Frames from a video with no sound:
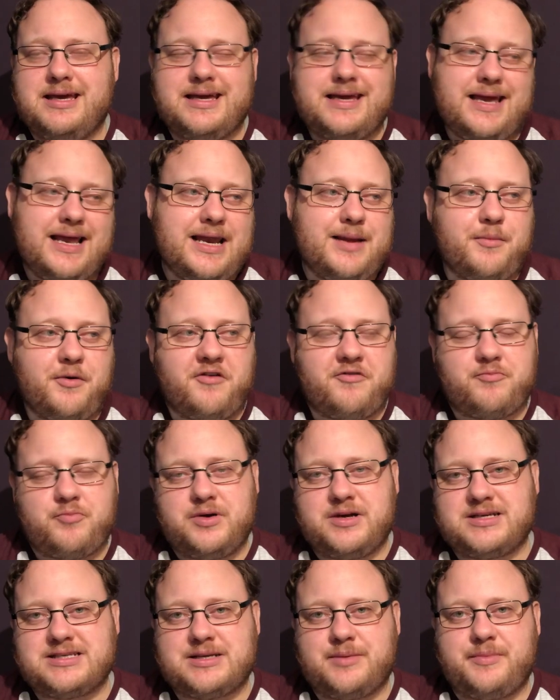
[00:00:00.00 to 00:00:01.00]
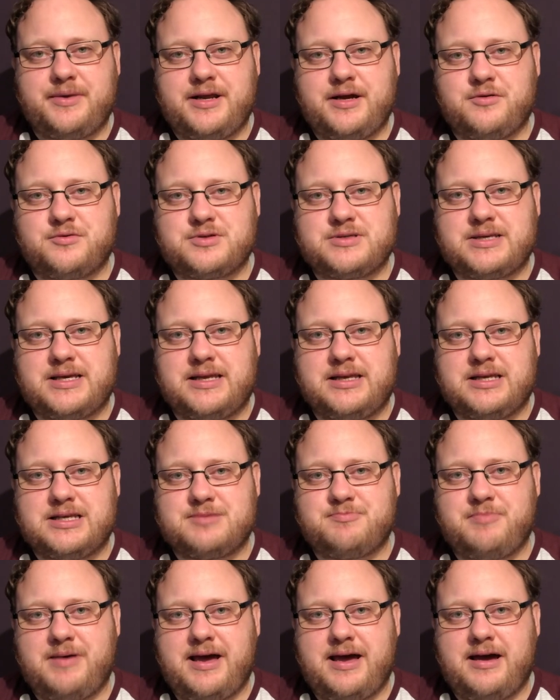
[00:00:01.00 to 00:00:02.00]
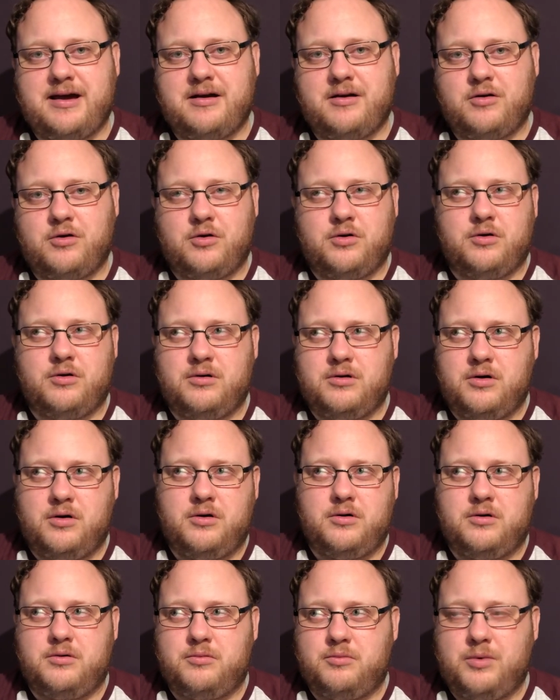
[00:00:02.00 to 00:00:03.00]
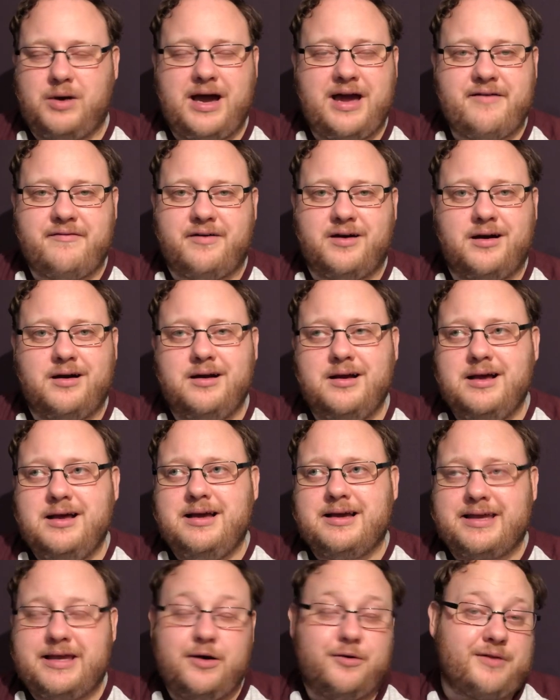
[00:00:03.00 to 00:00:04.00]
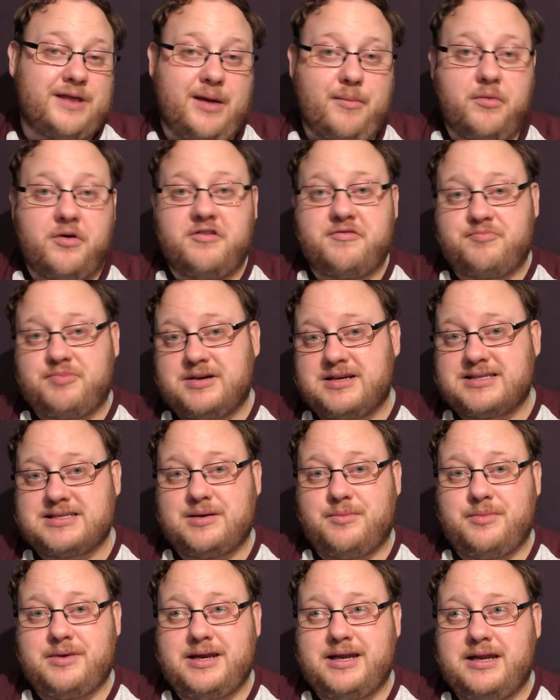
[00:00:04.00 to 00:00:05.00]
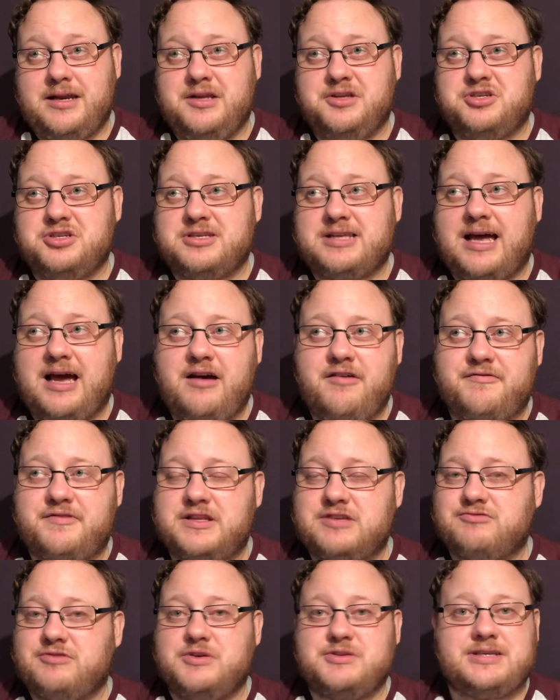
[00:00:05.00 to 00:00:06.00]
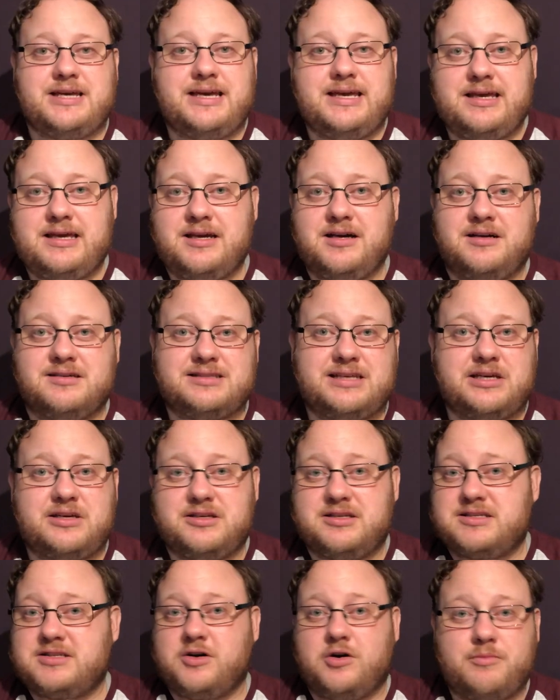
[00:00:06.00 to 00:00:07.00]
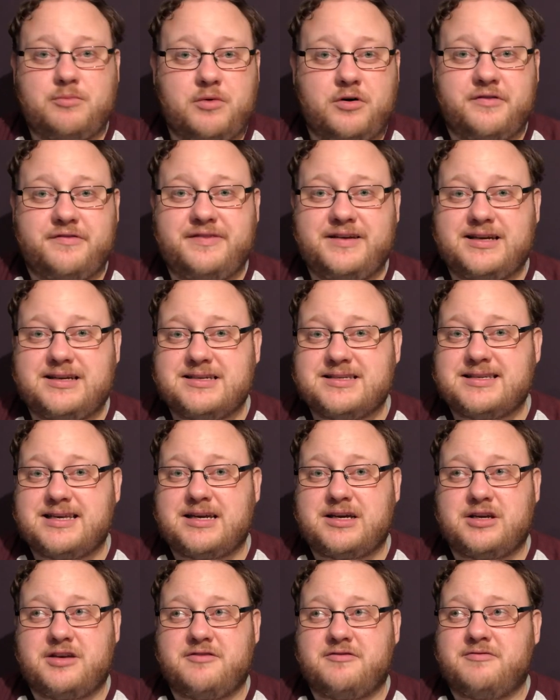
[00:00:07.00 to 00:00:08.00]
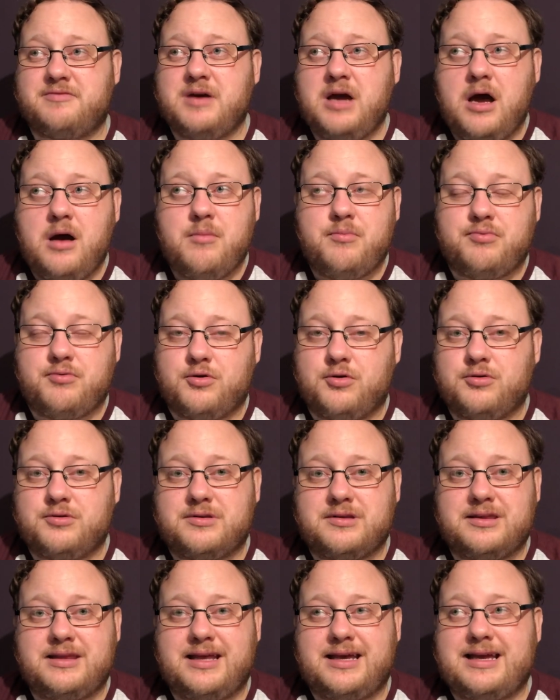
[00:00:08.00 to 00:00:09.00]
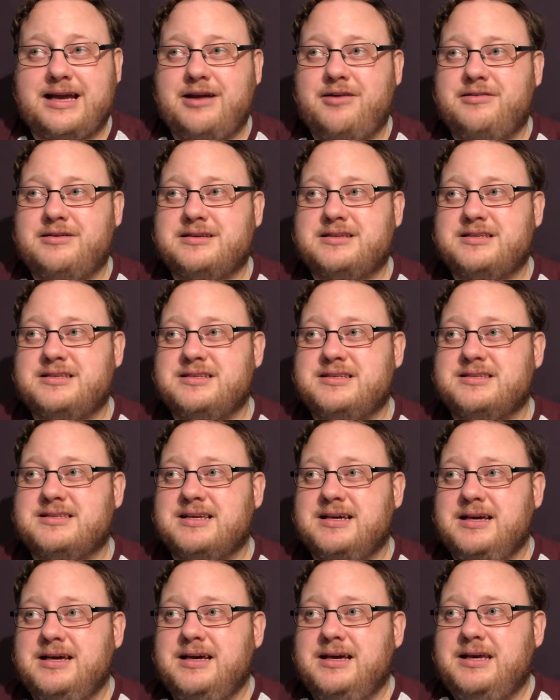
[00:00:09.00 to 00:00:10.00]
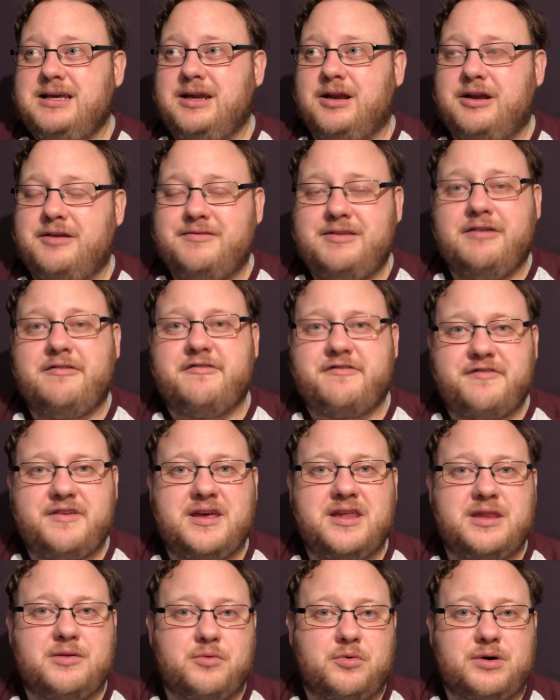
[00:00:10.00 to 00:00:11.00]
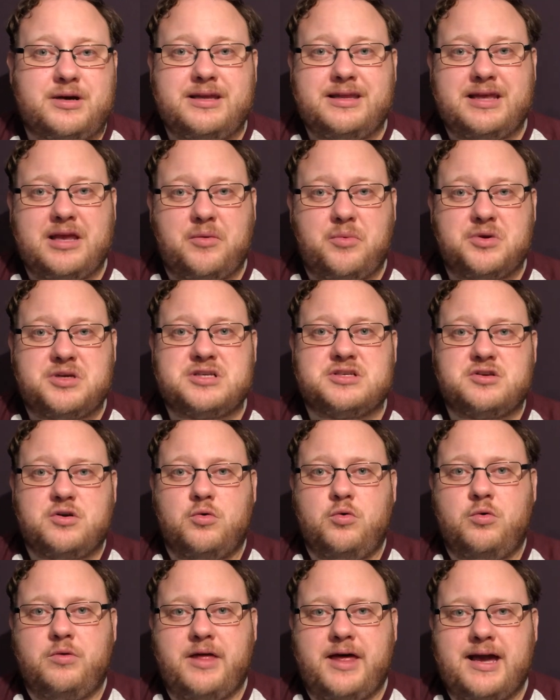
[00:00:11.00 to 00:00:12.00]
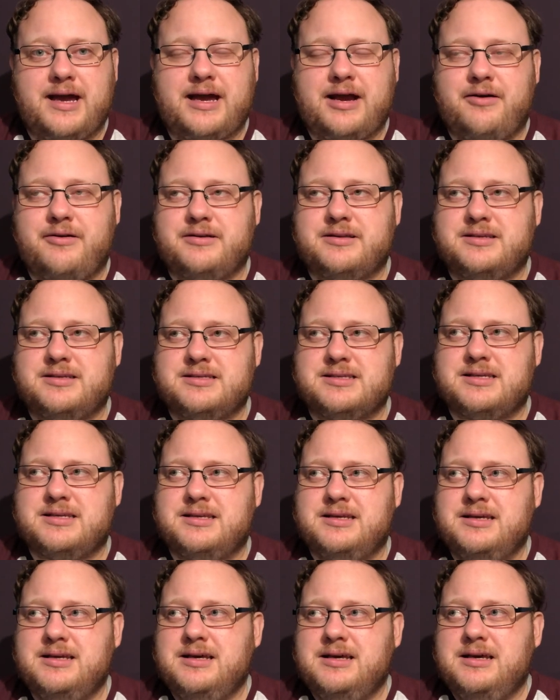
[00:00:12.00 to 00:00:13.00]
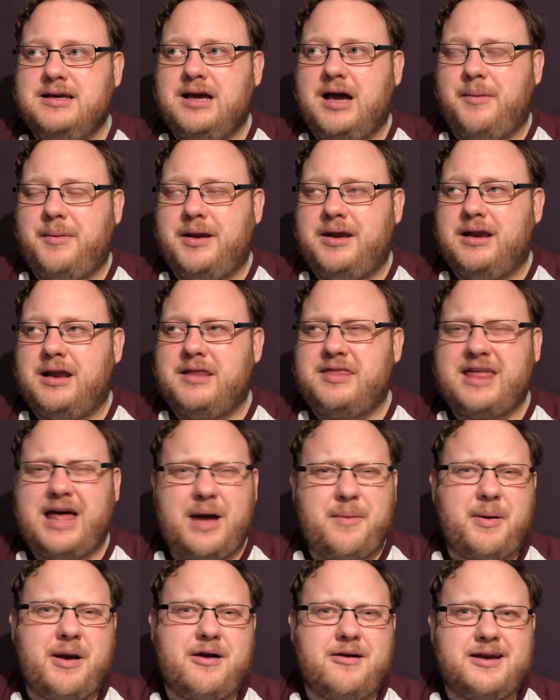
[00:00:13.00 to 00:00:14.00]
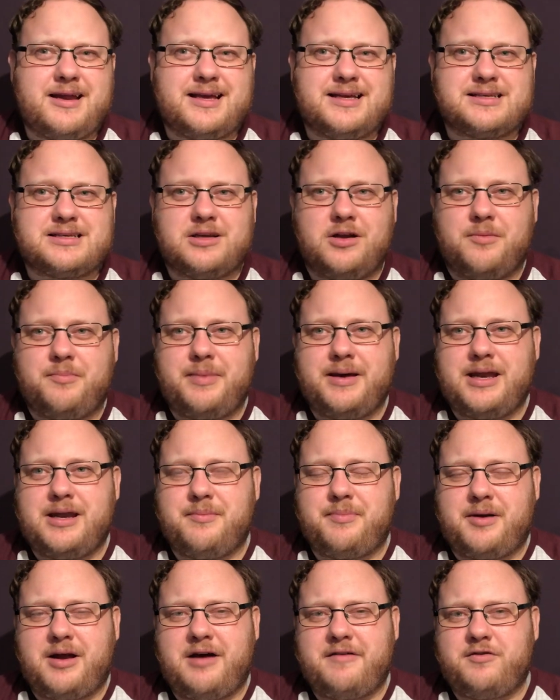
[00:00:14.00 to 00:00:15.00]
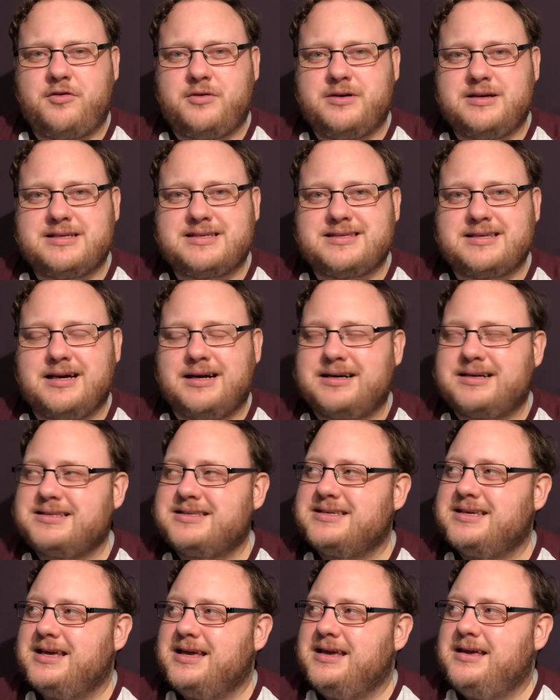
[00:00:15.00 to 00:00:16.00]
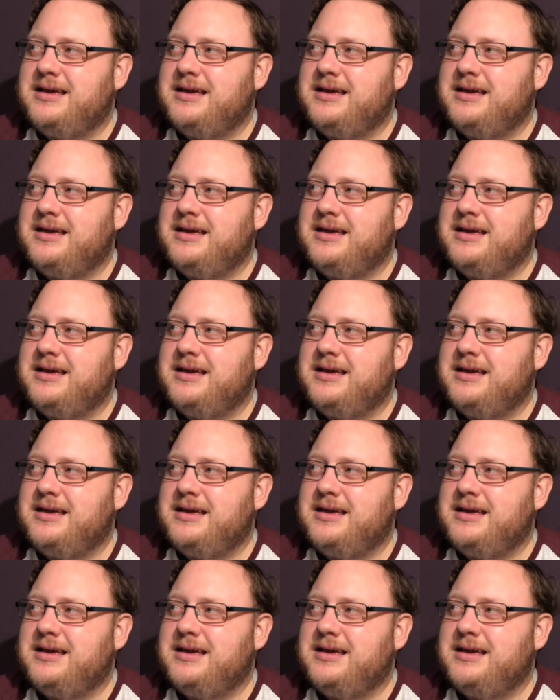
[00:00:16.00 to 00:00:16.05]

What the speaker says: Kill him off, bring someone else in that's better, or whatever. Kill them off, bring someone in, and just have this rotating cast. They could have sold more figures, they could have broadened their characters. You know, they've done Fear the Walking Dead, which is all their characters, and I mean, that apparently gets a lot better, but I thought it sucked.